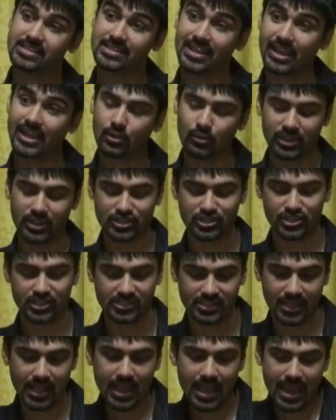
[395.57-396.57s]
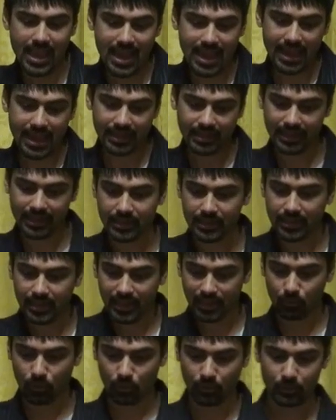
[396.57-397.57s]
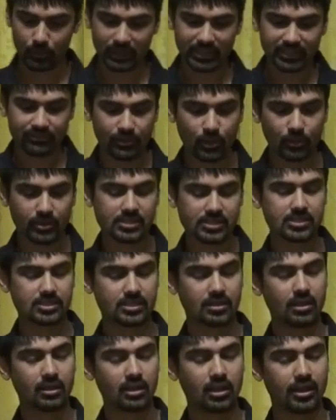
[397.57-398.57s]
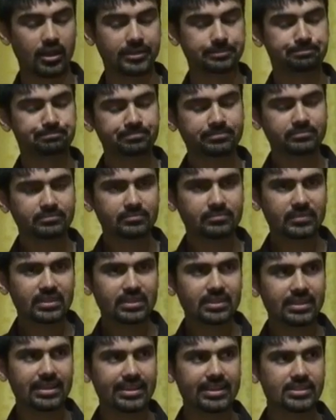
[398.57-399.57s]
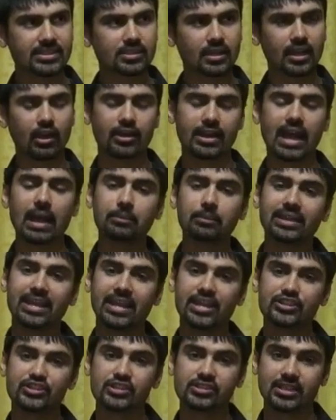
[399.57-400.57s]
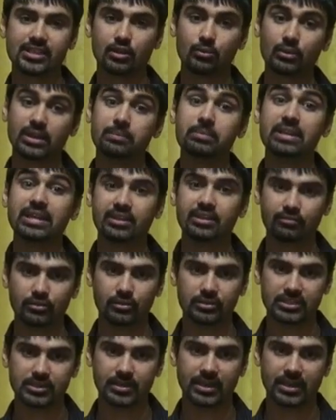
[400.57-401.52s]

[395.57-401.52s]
C I questions. And, and, and what we really focus on is on applications that are really meaningful to